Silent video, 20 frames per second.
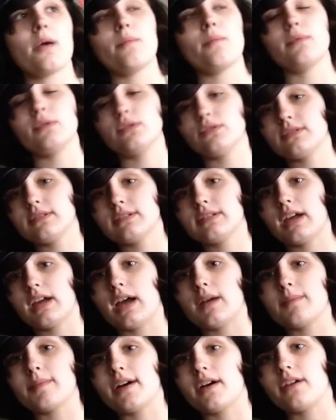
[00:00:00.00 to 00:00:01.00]
Most of the
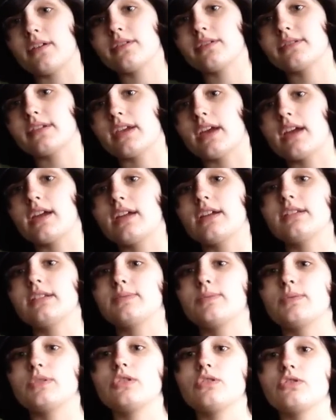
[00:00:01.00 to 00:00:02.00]
time, I'll say
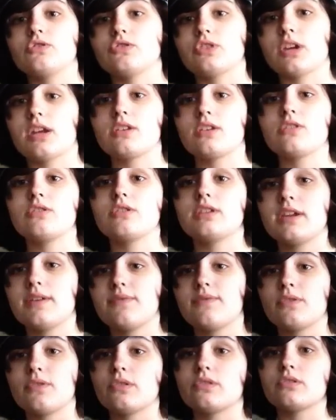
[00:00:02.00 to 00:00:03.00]
it's when your gender
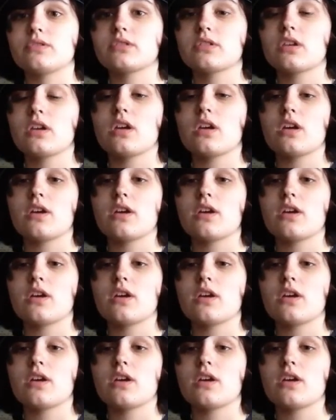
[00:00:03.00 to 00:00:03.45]
differs